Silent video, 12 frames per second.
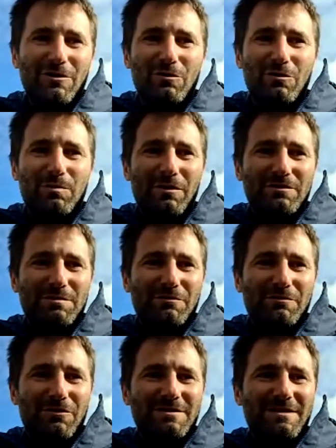old bloke's
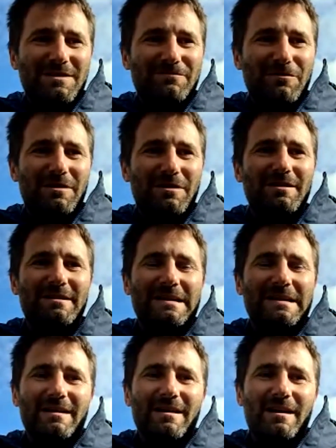prerogative really.
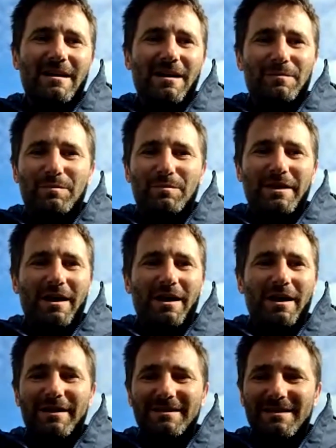But yeah,
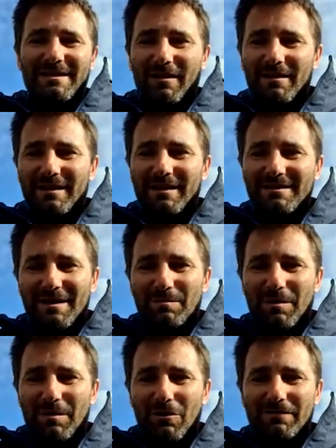I need to get
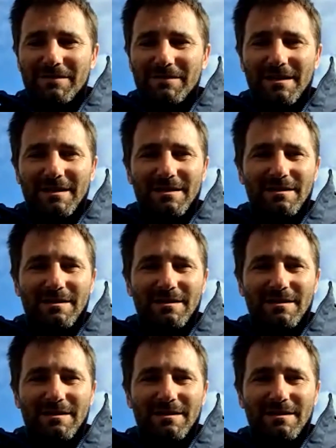my overs in.